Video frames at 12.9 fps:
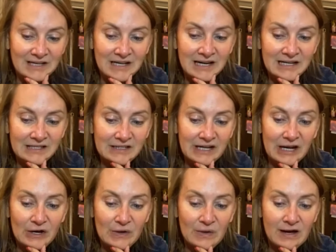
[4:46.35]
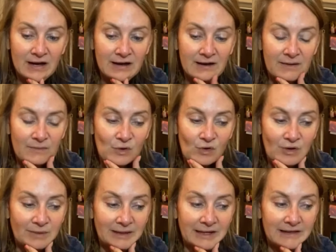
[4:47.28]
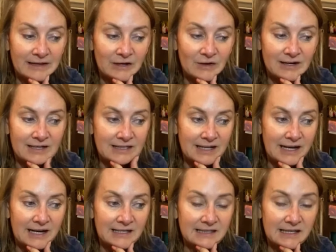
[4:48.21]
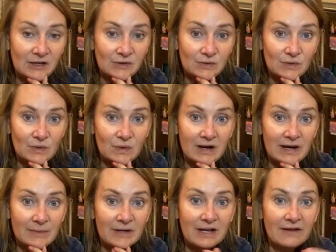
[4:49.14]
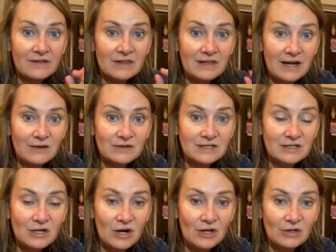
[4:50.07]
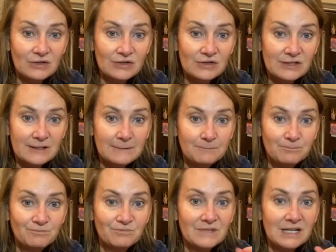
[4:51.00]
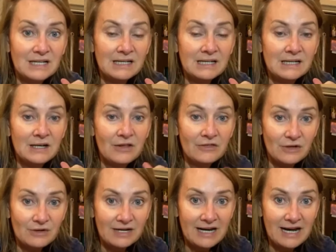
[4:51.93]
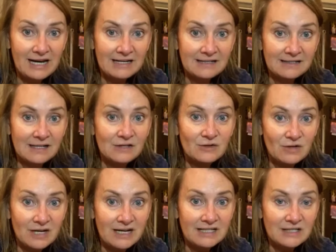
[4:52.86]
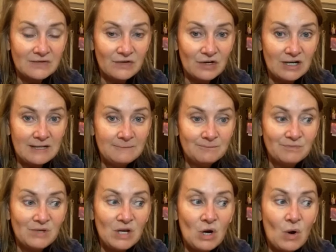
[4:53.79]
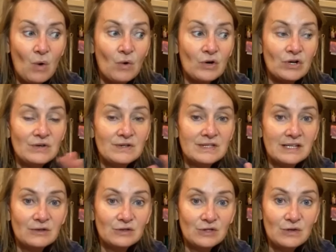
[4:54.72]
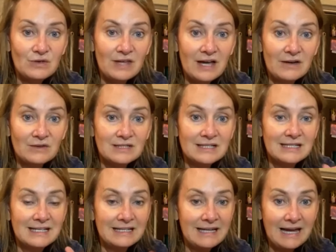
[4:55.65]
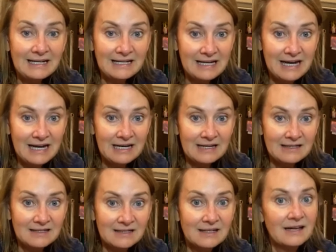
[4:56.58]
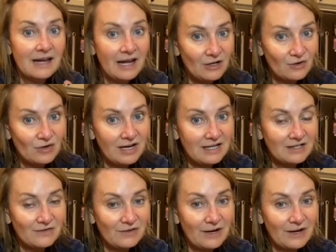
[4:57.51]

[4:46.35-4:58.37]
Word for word: So um, normally there is a sales requirement of $1,000 in 30 days and your kit's free, or you sell 2,000 in 90 days and your kit's free.